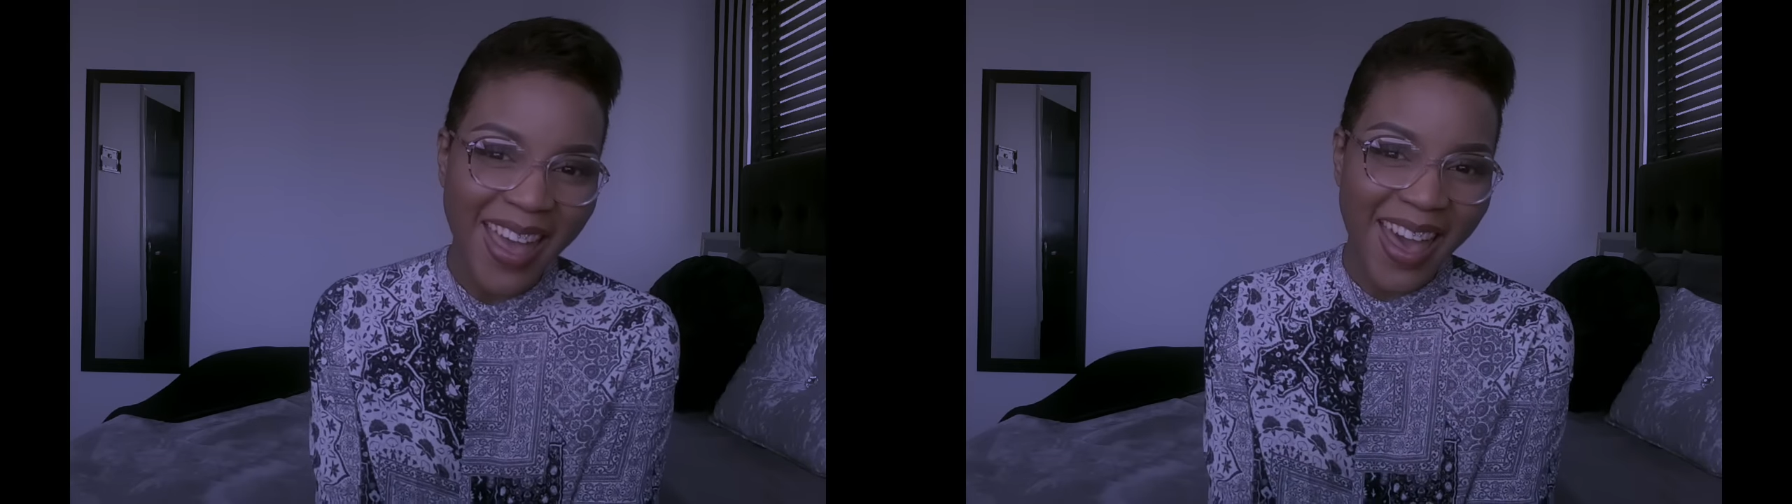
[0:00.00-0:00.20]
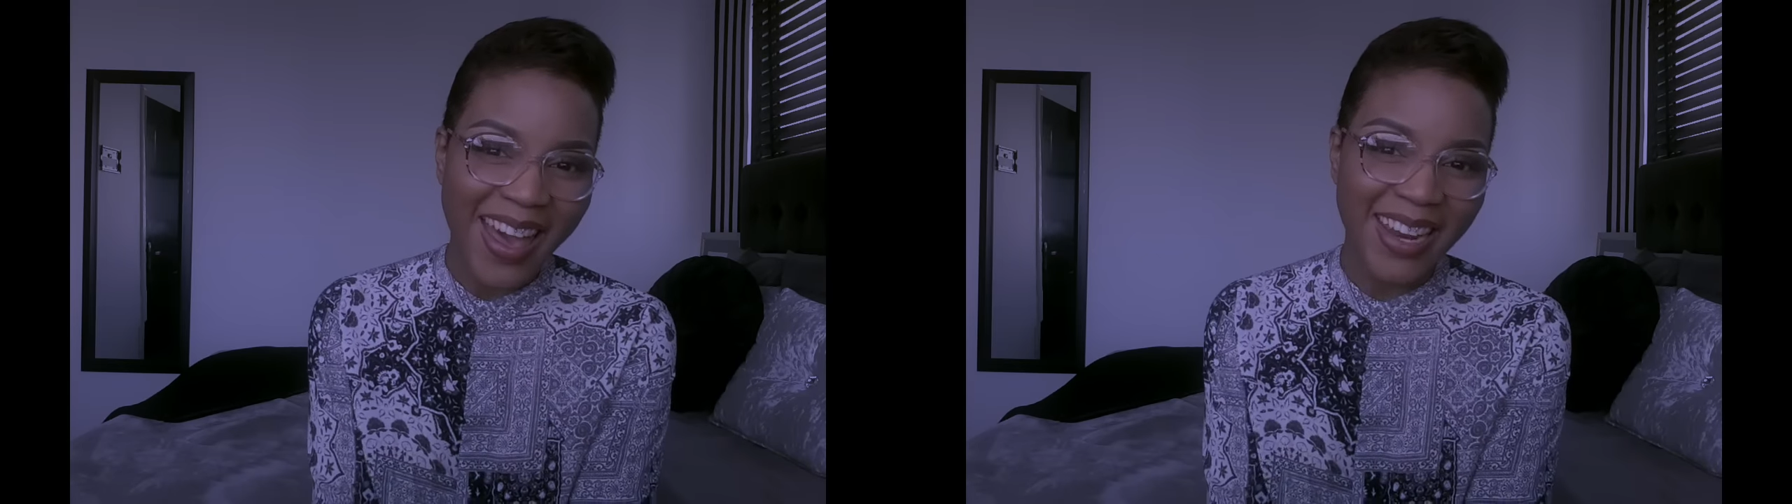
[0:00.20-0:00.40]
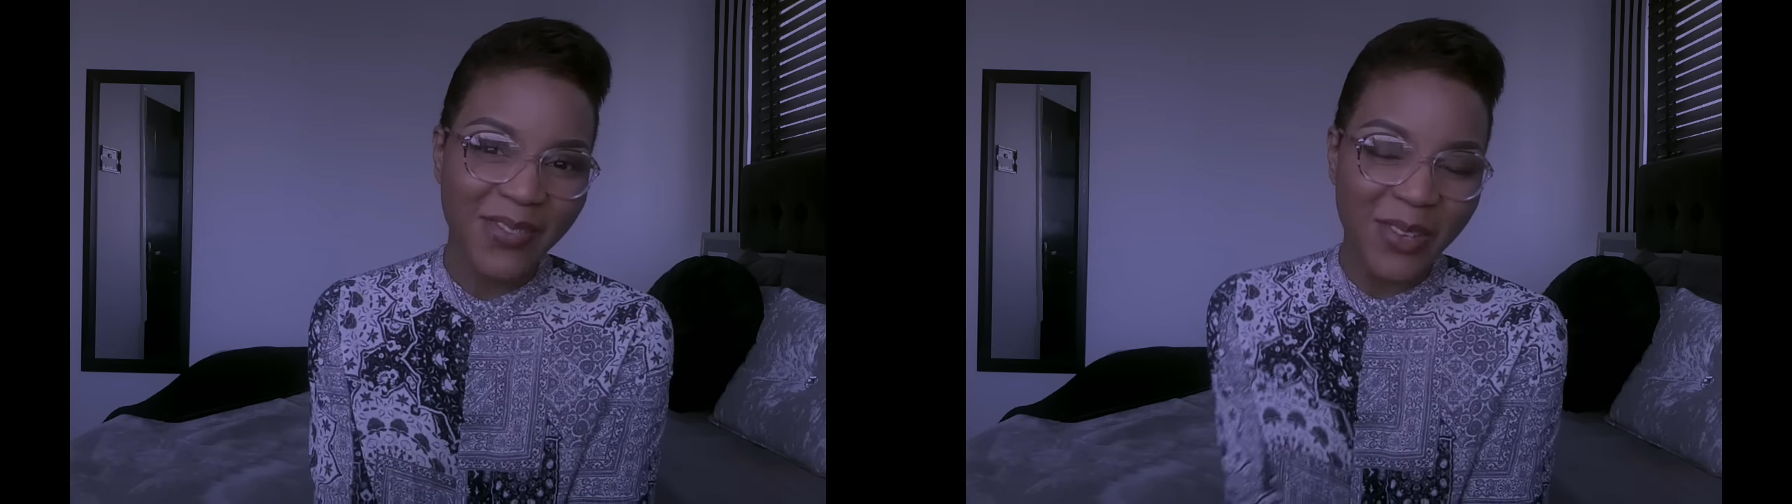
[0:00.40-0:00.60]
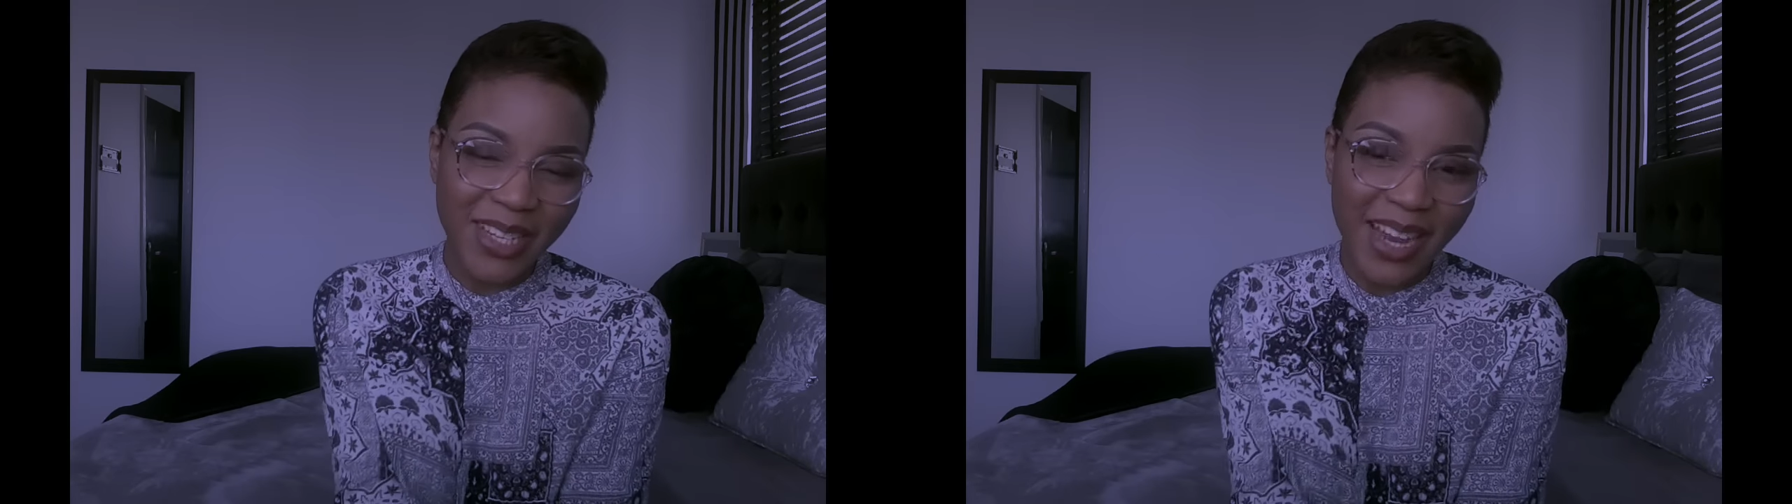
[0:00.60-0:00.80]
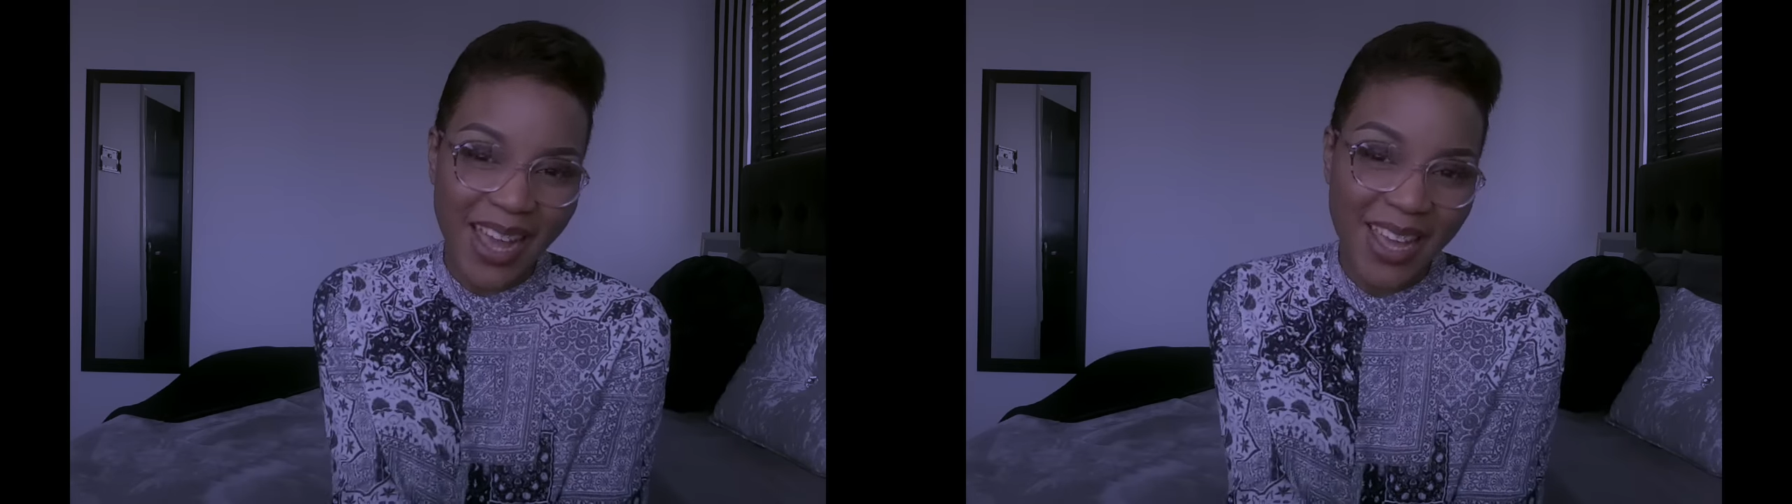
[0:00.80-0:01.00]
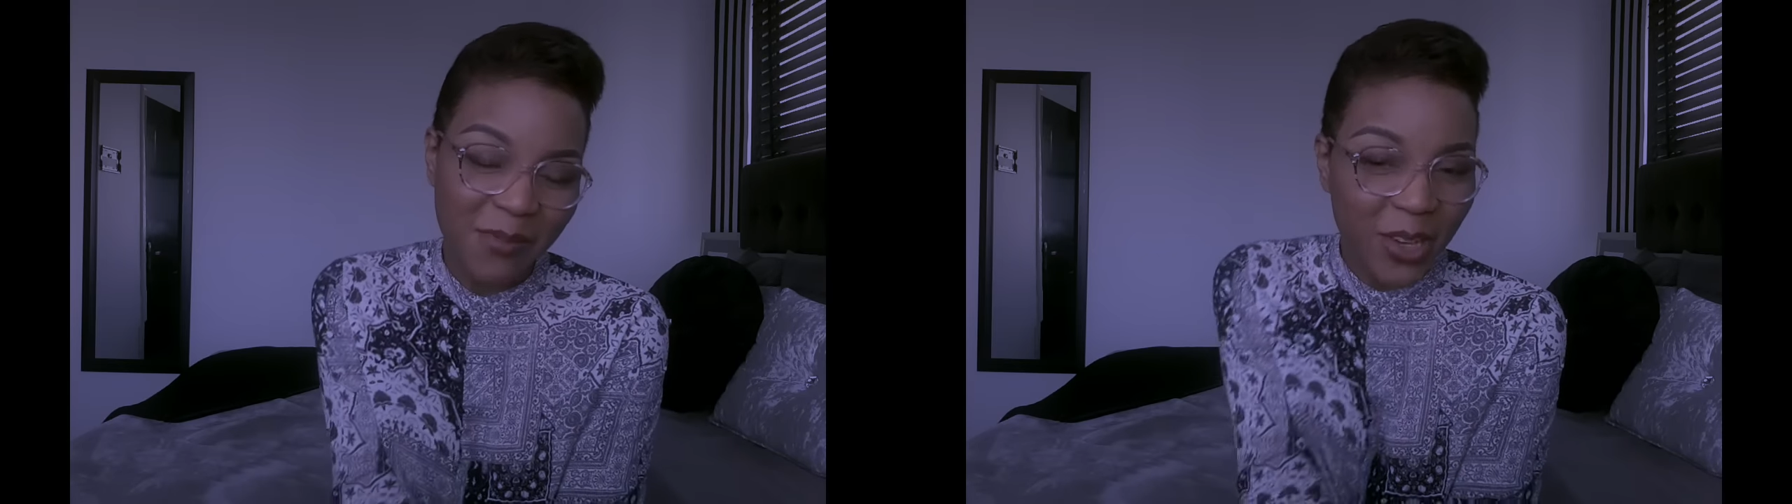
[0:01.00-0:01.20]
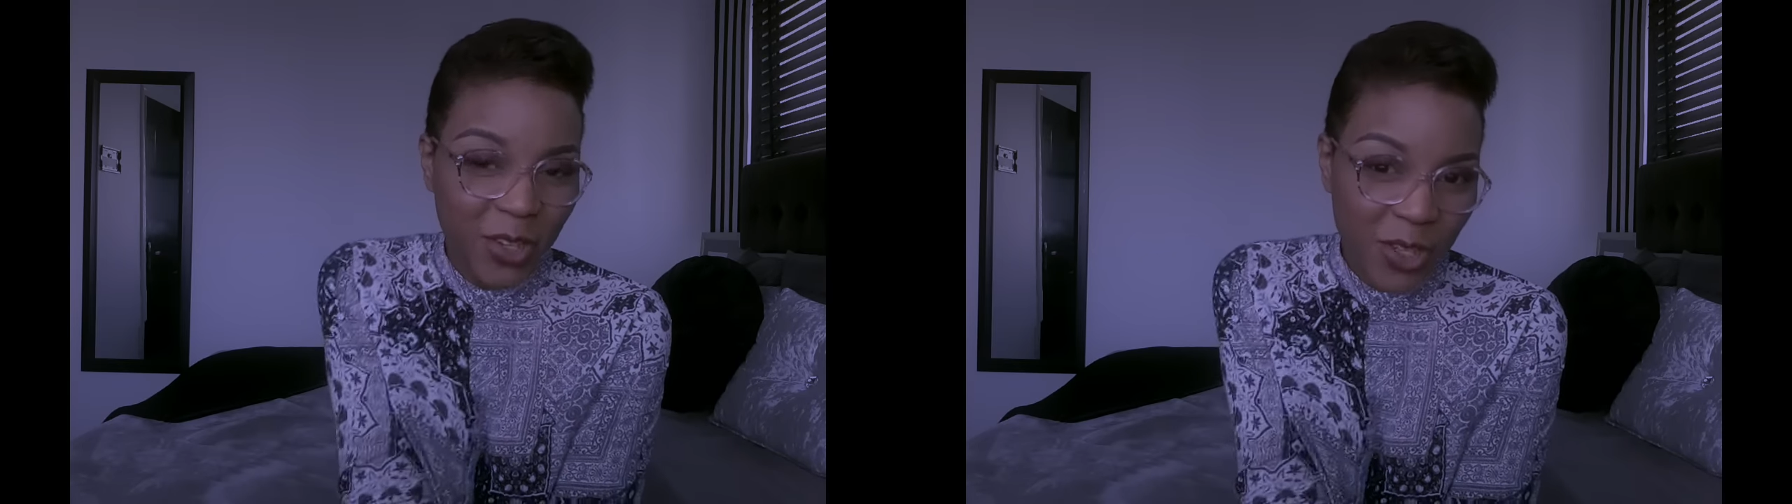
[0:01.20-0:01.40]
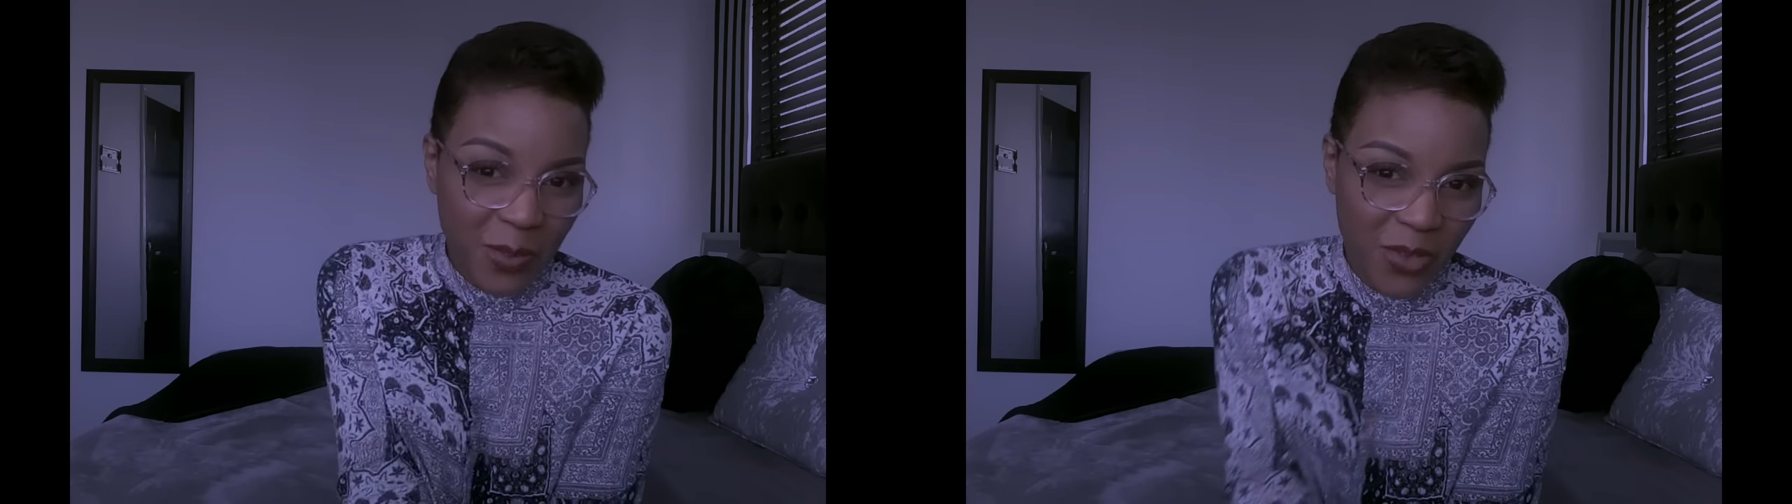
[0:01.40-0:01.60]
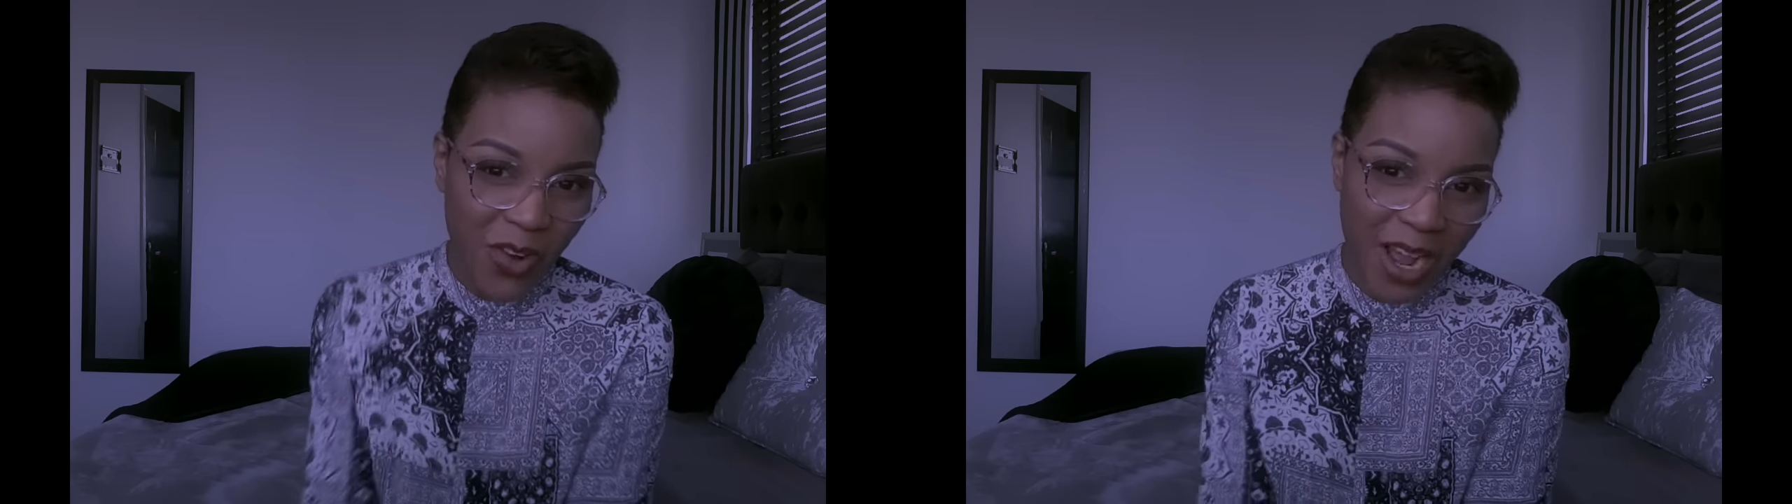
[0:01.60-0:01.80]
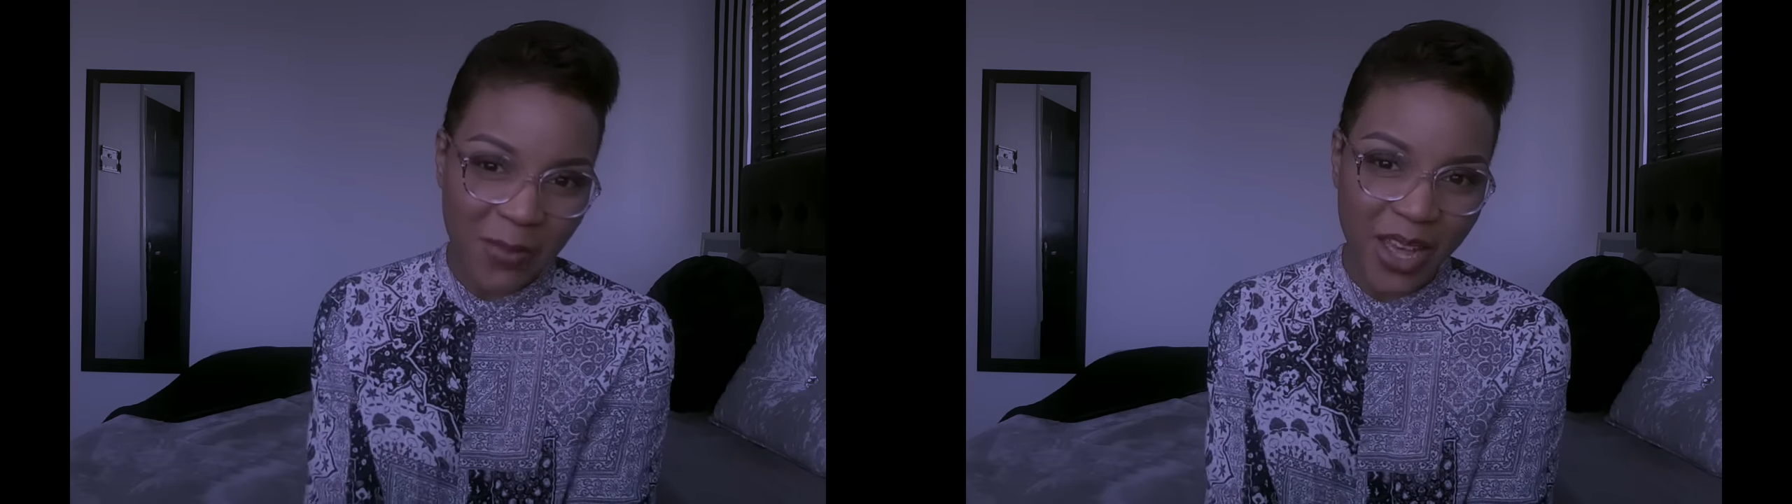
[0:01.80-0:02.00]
and if you did like it, make sure you subscribe